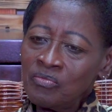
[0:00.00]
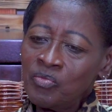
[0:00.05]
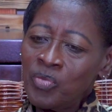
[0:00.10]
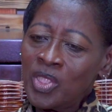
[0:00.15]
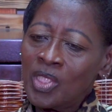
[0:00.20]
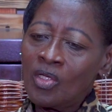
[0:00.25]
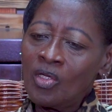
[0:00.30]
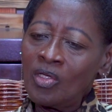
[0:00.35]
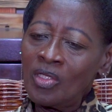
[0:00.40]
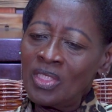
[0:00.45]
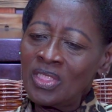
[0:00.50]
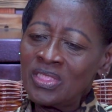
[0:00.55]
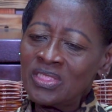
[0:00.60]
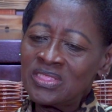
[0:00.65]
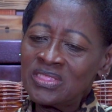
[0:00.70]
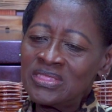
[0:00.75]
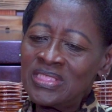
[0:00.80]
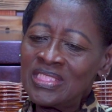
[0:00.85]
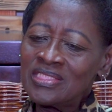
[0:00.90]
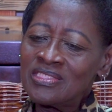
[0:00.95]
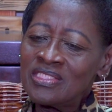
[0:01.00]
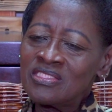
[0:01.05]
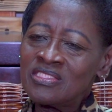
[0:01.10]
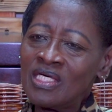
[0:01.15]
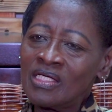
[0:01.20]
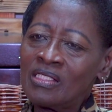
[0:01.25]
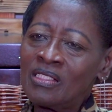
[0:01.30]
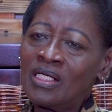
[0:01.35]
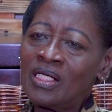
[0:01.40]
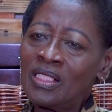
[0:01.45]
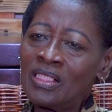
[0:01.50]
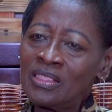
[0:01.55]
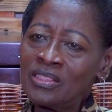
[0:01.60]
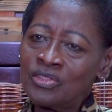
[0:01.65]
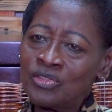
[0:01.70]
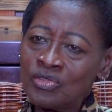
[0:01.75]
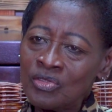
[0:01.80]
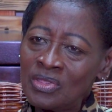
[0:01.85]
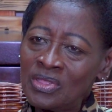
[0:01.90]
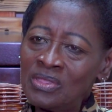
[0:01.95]
because this is a
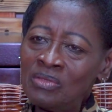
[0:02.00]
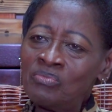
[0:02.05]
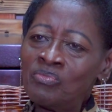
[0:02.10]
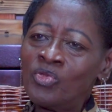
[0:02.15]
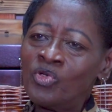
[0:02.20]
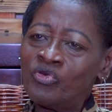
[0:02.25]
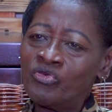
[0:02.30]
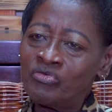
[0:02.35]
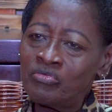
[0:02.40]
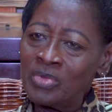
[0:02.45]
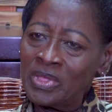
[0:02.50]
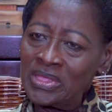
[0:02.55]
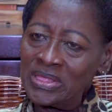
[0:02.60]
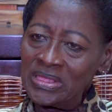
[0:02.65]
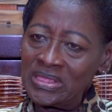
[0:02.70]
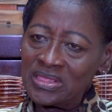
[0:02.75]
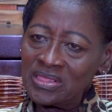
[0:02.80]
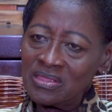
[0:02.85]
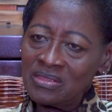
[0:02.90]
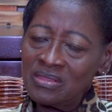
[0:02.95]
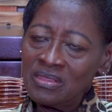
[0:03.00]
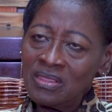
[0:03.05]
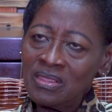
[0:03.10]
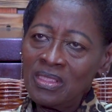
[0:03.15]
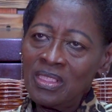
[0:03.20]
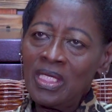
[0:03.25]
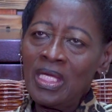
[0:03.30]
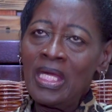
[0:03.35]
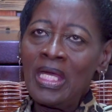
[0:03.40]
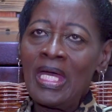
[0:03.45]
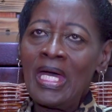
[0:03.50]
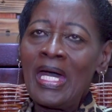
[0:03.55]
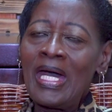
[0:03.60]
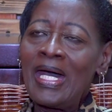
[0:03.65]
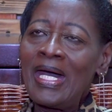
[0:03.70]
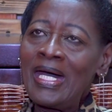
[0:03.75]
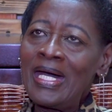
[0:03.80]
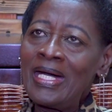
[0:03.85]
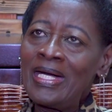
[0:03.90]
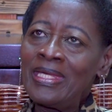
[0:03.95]
cultural movement.
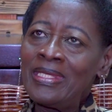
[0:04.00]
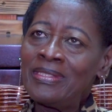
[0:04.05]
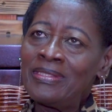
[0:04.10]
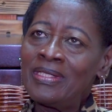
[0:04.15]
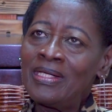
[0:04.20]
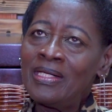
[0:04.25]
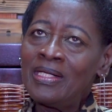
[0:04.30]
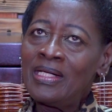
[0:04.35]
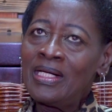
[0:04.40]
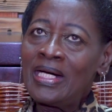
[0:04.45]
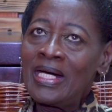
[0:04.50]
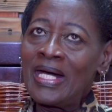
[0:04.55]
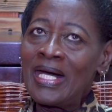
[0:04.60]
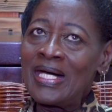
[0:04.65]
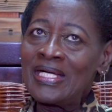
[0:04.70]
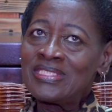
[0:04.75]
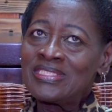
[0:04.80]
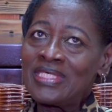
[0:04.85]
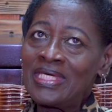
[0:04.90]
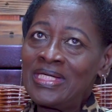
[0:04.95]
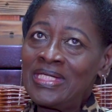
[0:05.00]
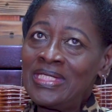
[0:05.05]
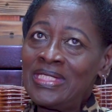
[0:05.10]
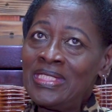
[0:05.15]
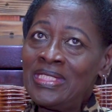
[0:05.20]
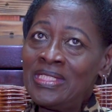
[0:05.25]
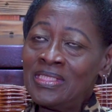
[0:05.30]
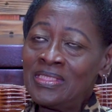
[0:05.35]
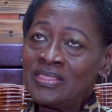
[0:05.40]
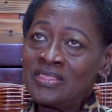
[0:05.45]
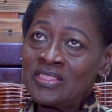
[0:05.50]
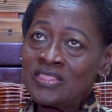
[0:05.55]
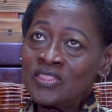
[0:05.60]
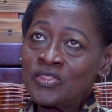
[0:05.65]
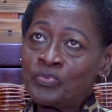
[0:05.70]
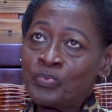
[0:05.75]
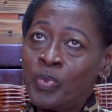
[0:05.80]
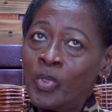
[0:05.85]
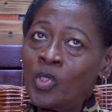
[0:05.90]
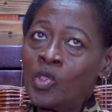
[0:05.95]
And as I
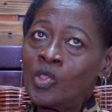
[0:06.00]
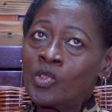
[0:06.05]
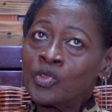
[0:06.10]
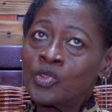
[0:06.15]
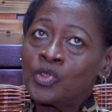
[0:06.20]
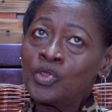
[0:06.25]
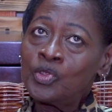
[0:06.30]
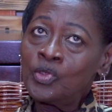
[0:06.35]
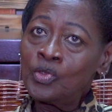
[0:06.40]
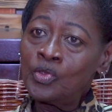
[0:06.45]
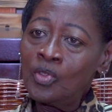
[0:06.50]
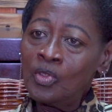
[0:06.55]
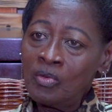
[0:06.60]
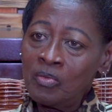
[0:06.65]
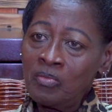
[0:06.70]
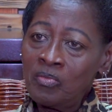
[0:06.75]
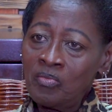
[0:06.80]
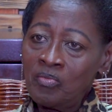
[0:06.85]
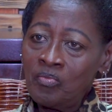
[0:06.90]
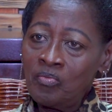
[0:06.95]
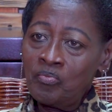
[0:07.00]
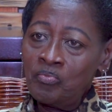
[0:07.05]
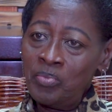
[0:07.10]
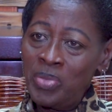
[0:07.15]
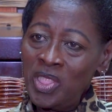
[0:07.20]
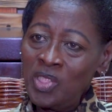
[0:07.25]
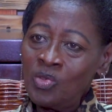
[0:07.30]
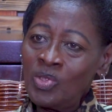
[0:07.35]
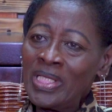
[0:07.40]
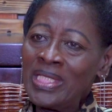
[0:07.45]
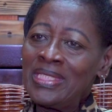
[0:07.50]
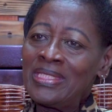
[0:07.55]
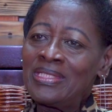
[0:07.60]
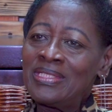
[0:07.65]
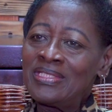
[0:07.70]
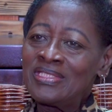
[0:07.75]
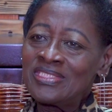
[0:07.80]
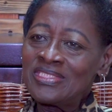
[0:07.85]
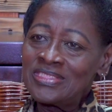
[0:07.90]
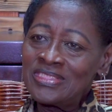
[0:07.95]
spoke to
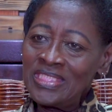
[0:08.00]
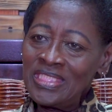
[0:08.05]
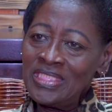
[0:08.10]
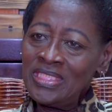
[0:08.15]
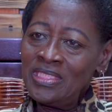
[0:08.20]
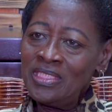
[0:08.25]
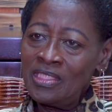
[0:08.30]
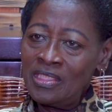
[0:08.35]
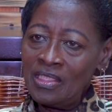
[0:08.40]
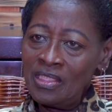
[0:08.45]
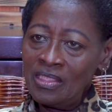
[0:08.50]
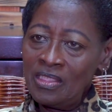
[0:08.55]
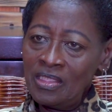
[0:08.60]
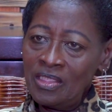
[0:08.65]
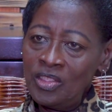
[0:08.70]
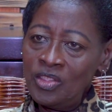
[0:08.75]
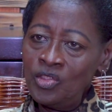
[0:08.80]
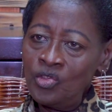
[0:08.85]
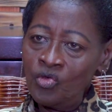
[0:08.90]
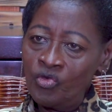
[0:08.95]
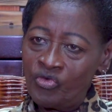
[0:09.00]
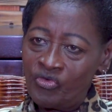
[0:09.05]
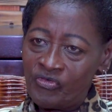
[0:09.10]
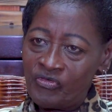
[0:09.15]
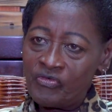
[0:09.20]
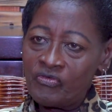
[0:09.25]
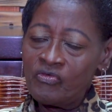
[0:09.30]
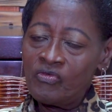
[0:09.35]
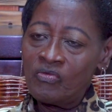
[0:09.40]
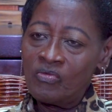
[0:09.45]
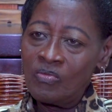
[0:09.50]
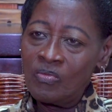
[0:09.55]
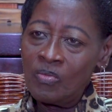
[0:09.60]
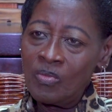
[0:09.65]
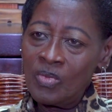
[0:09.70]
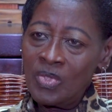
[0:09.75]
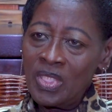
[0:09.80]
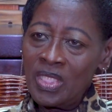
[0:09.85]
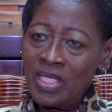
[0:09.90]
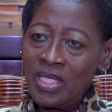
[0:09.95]
BYAC youth,
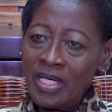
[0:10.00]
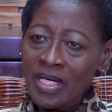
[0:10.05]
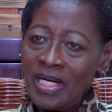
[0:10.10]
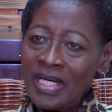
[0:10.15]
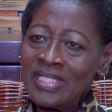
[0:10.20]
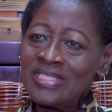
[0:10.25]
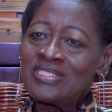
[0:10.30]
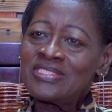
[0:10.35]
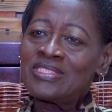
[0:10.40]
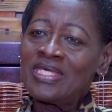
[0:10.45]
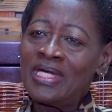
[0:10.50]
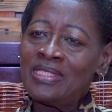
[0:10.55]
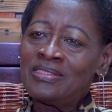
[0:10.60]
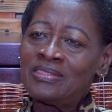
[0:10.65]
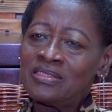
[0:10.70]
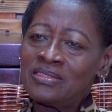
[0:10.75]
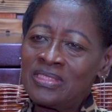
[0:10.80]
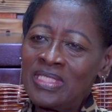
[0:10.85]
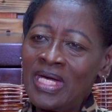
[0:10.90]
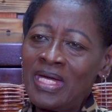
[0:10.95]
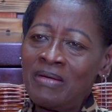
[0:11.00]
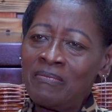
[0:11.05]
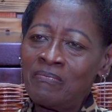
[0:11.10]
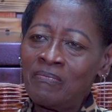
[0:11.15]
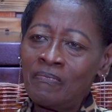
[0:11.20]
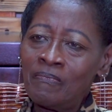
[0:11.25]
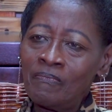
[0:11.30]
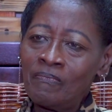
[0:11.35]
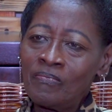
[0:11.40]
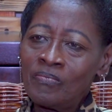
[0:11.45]
I said to them,